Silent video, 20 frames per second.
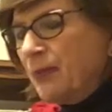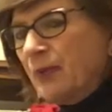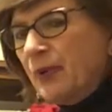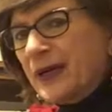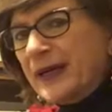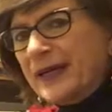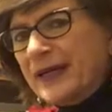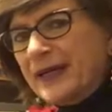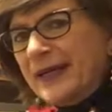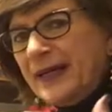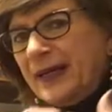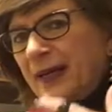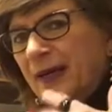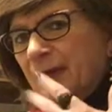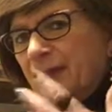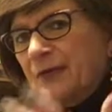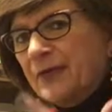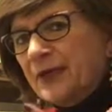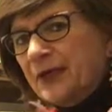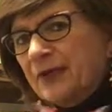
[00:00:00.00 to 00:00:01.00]
but I get
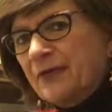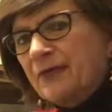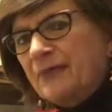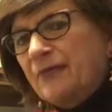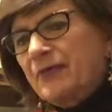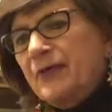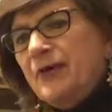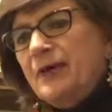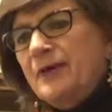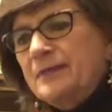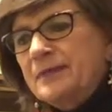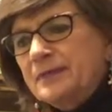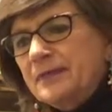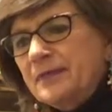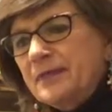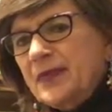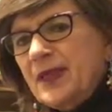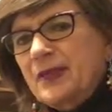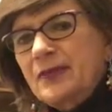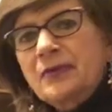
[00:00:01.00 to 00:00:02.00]
a bit of
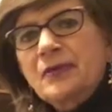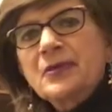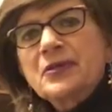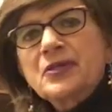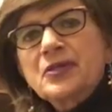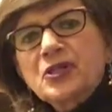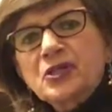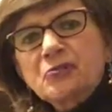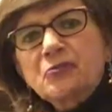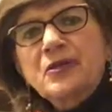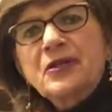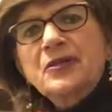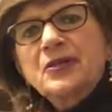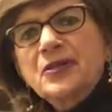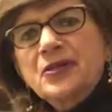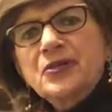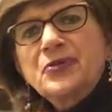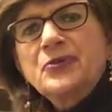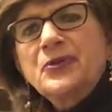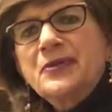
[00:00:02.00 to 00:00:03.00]
there is a
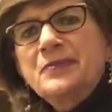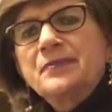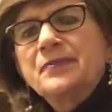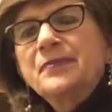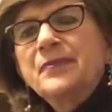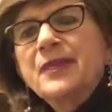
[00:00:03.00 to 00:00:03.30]
sweetness to it.